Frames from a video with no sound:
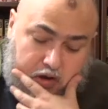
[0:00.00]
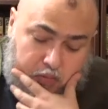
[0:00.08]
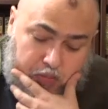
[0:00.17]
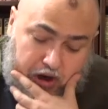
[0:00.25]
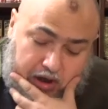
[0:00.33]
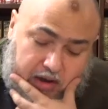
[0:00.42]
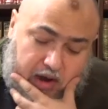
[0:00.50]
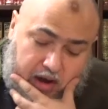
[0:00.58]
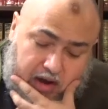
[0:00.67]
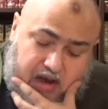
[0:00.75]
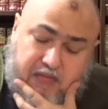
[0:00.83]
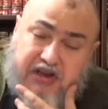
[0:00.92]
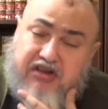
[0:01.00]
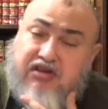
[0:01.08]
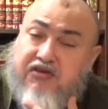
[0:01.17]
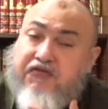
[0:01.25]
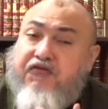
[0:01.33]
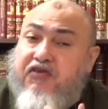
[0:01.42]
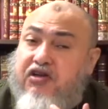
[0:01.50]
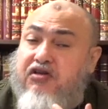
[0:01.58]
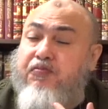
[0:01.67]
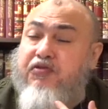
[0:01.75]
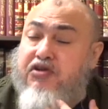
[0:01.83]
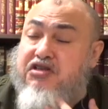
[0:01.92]
But I am a
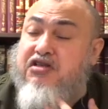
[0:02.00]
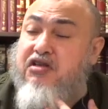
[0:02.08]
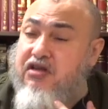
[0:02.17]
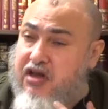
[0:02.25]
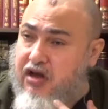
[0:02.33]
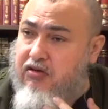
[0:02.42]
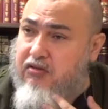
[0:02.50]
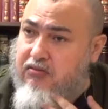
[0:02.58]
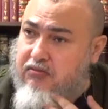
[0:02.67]
different person now.